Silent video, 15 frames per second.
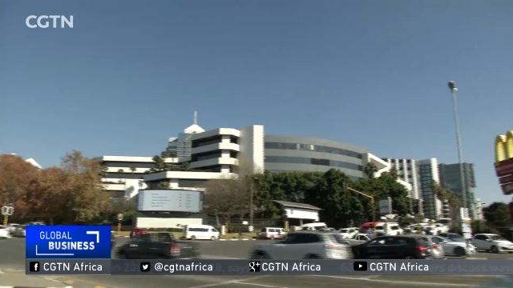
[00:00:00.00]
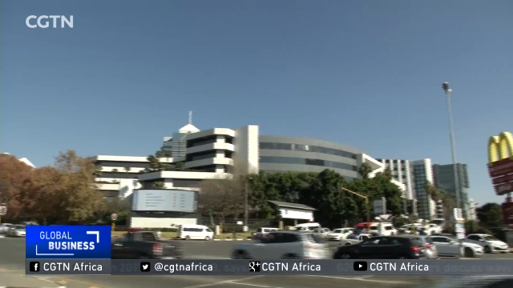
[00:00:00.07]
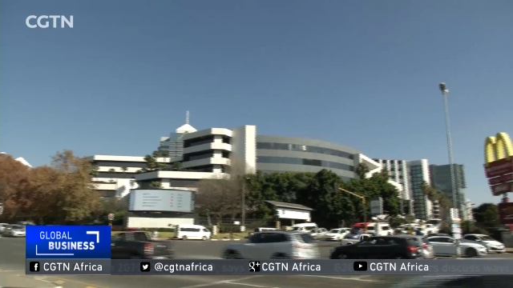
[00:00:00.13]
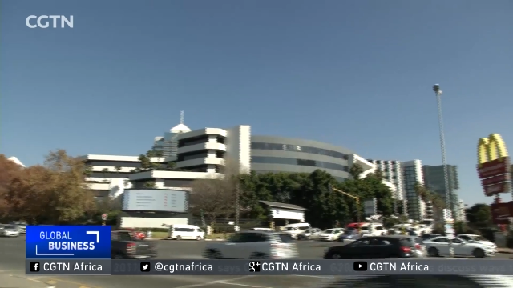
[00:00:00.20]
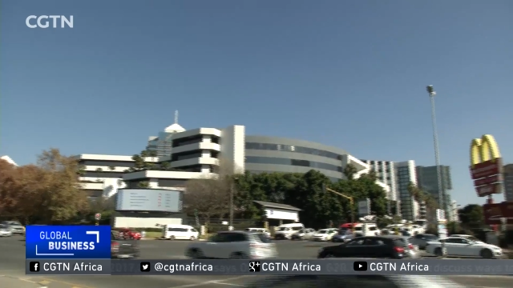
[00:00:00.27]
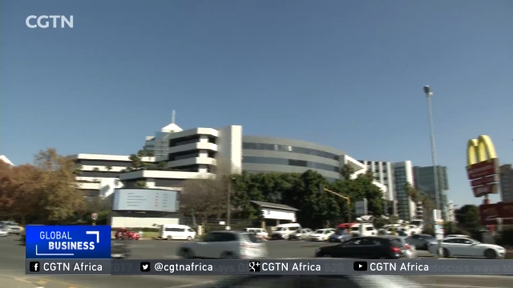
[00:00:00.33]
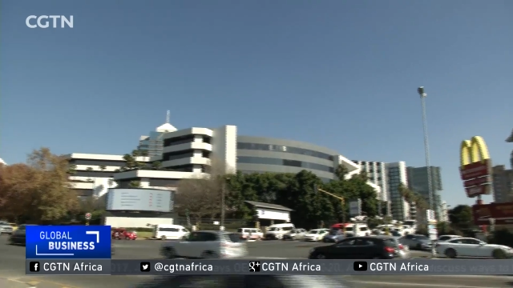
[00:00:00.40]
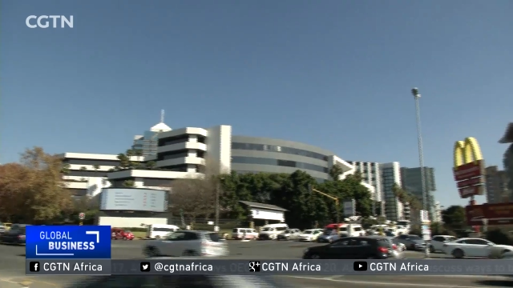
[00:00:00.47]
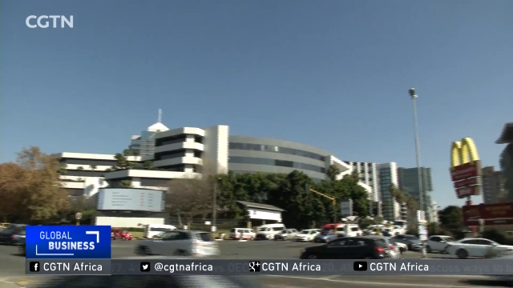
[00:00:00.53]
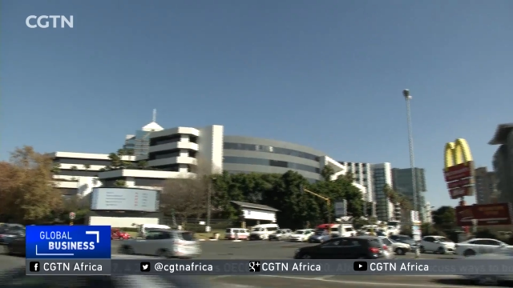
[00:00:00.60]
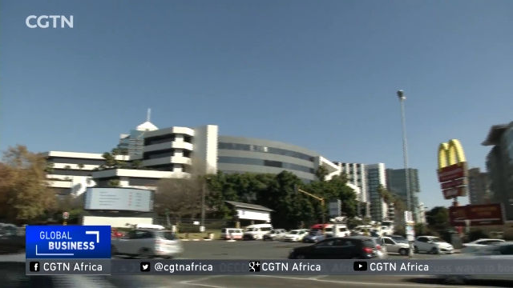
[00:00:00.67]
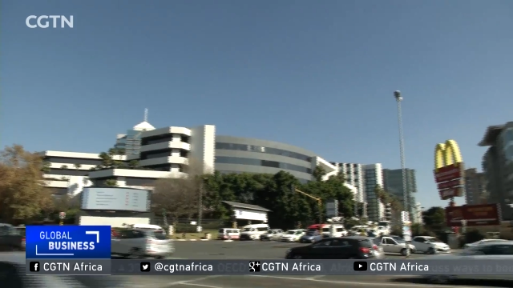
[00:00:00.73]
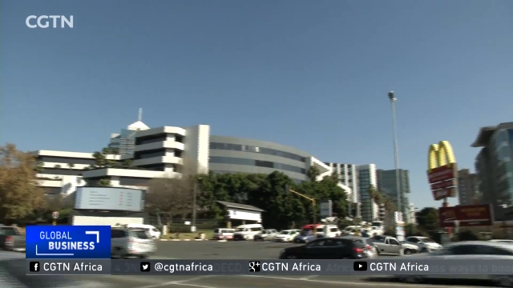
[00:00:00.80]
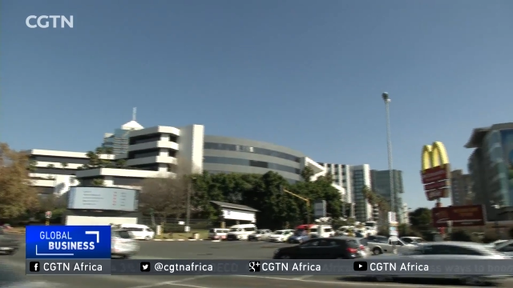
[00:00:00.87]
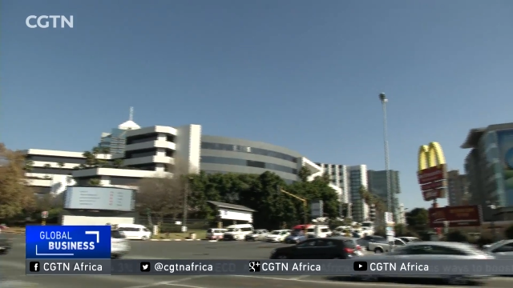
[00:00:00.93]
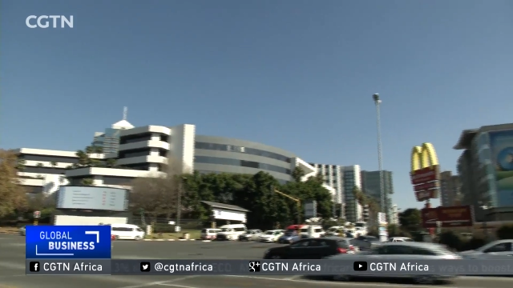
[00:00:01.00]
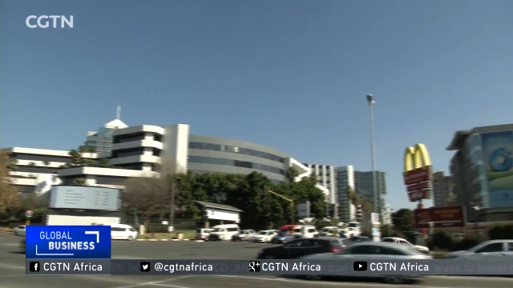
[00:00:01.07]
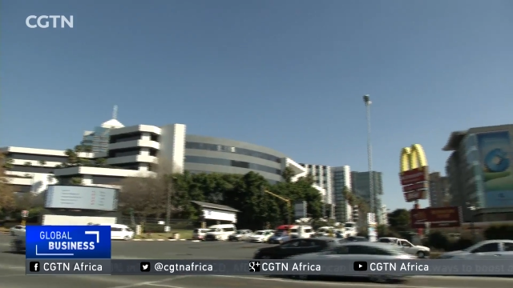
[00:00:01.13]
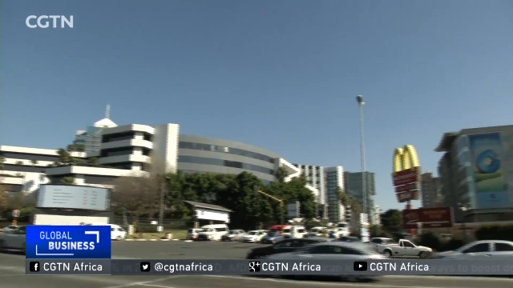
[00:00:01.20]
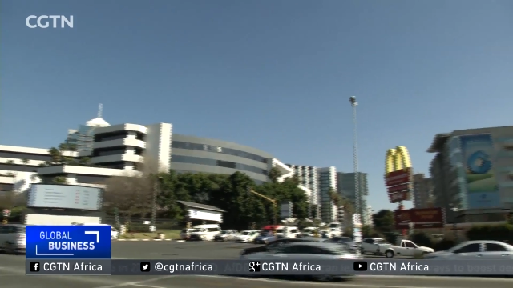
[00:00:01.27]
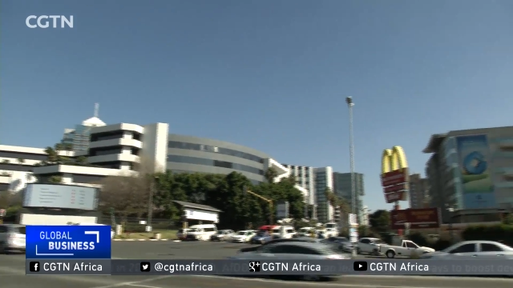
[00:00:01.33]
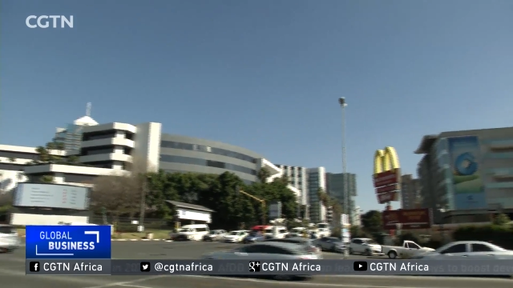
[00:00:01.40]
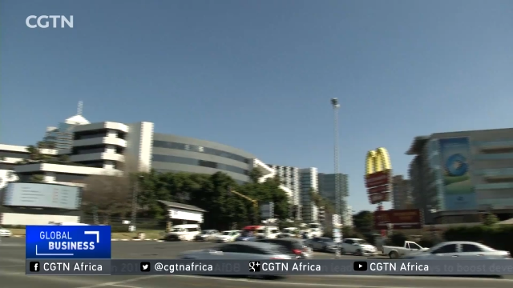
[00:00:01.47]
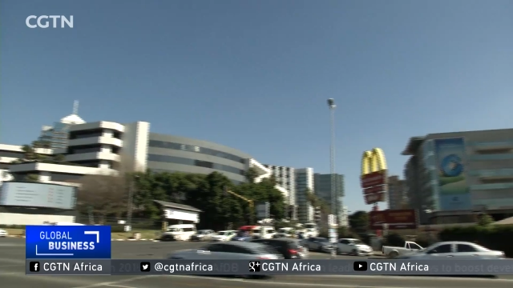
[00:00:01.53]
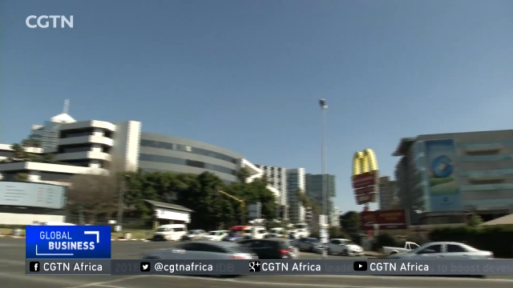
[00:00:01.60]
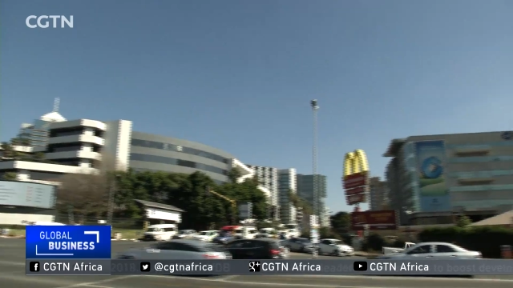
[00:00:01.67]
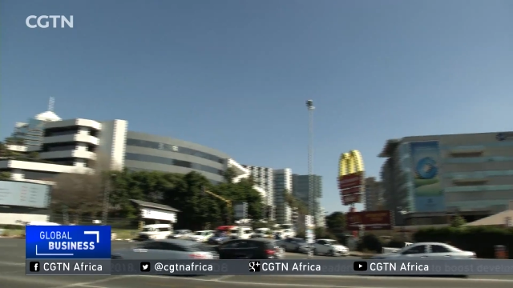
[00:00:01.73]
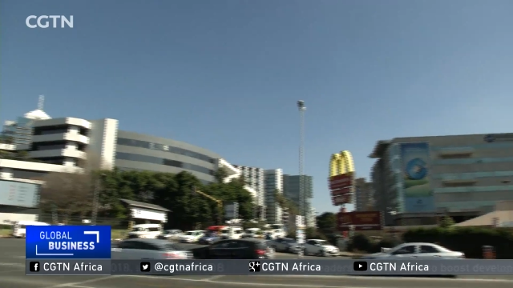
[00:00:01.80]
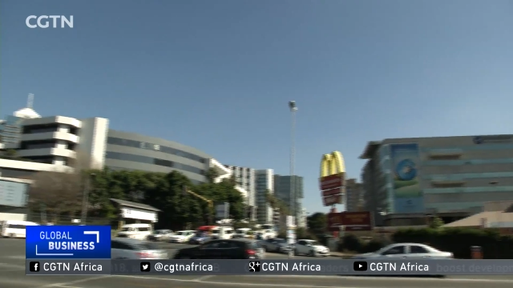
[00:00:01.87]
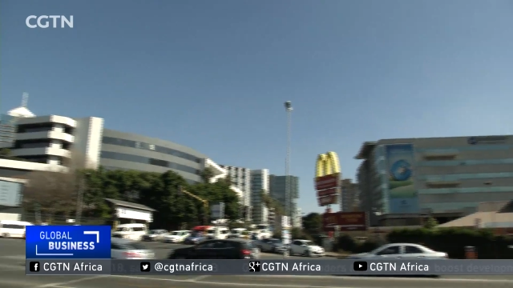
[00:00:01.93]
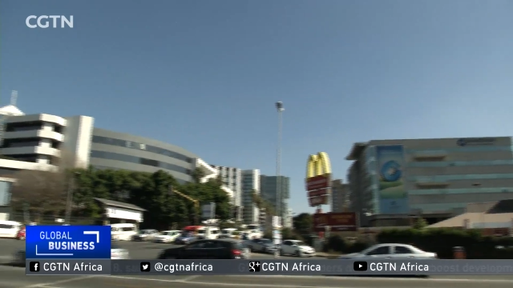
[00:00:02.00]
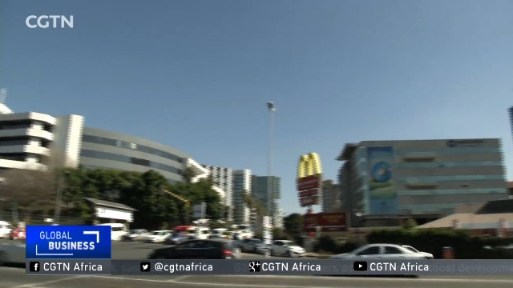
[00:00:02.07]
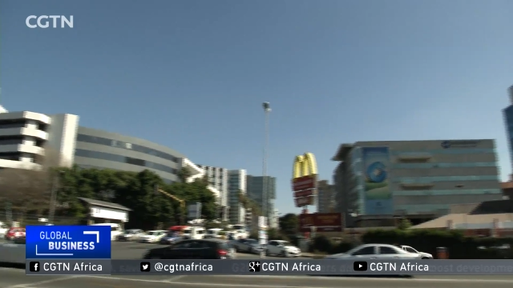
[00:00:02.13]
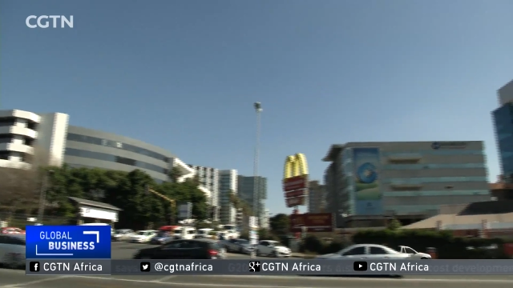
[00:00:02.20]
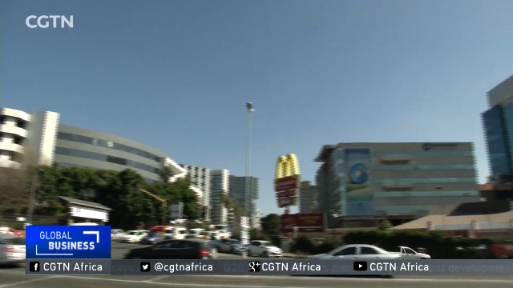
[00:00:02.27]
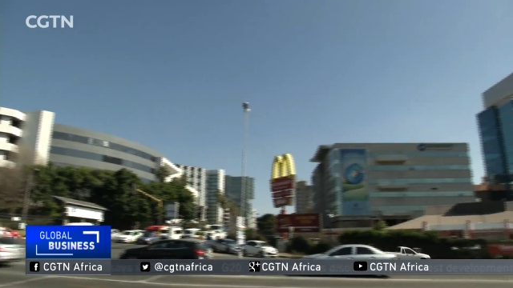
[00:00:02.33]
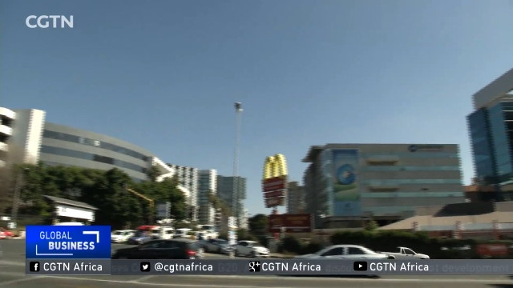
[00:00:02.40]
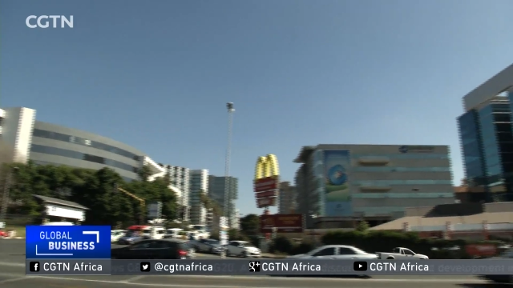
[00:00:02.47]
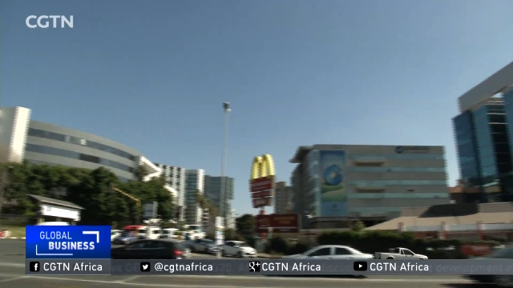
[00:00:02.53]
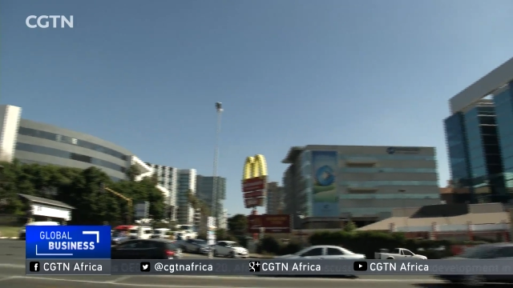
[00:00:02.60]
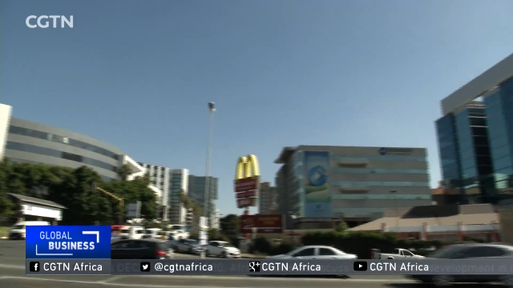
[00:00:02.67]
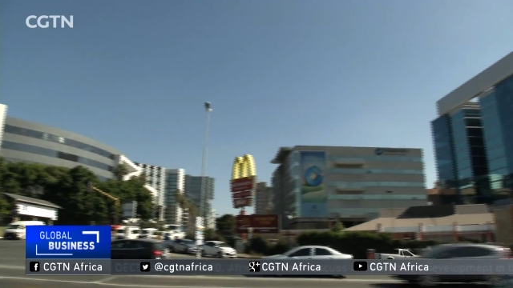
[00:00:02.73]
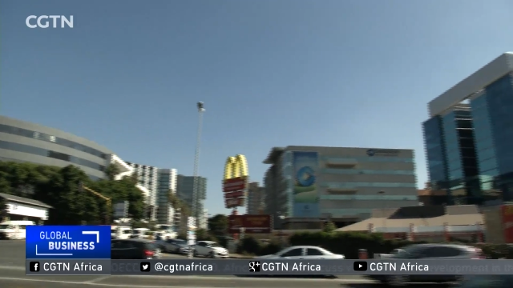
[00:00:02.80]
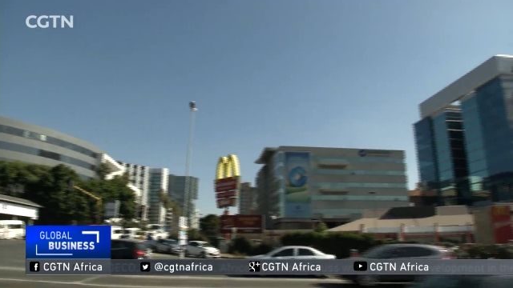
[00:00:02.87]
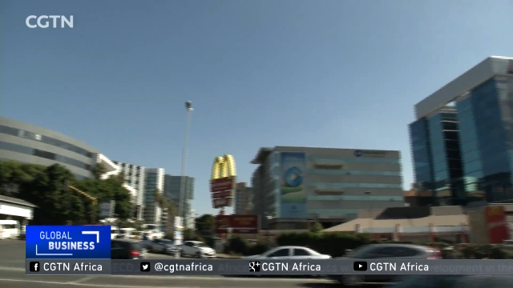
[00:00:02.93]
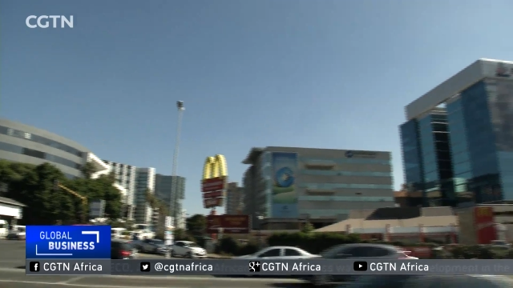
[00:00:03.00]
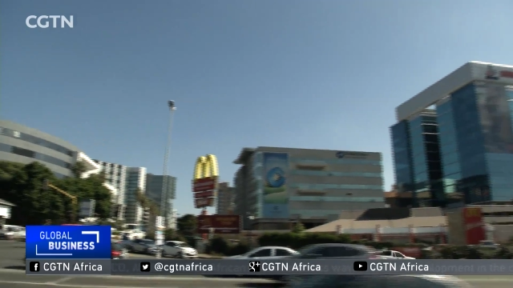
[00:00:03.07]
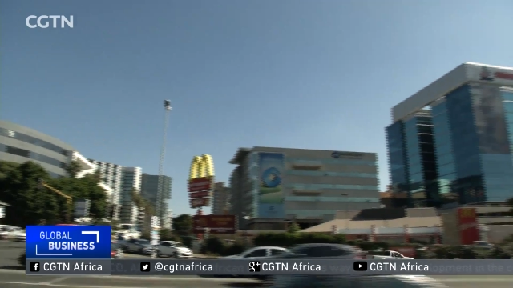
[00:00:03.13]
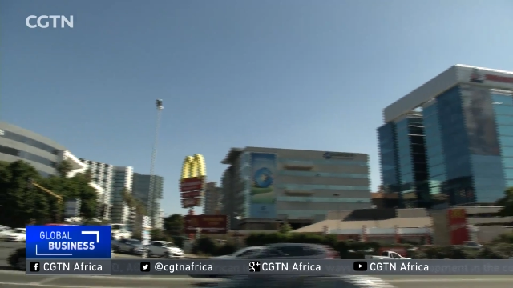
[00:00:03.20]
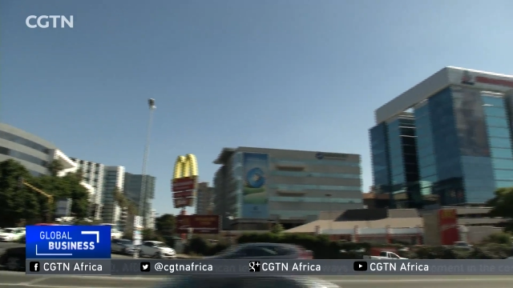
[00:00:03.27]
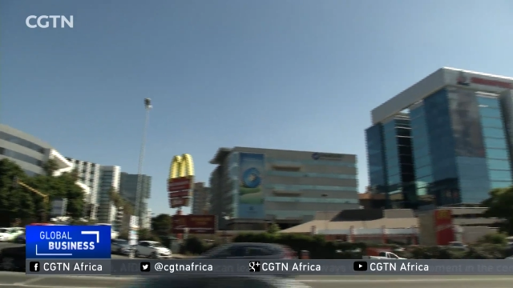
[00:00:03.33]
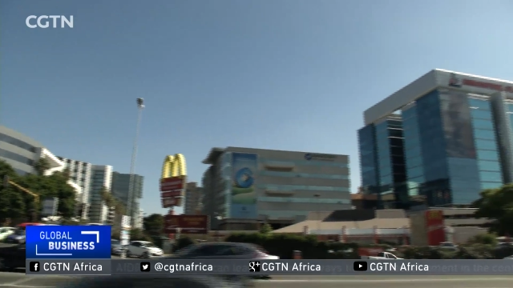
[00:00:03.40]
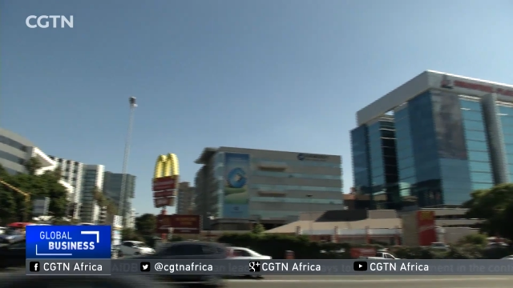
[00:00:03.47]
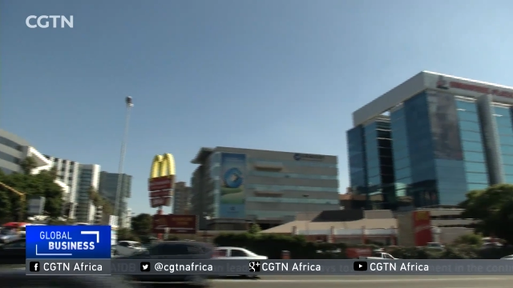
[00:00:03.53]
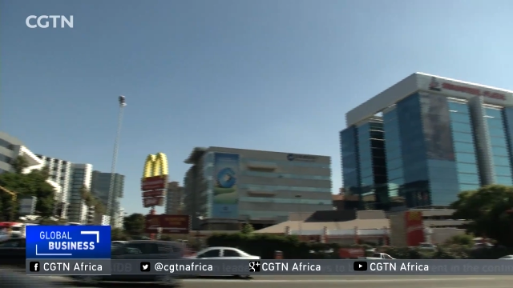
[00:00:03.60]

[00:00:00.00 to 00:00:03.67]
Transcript: [unreadable: no face in view]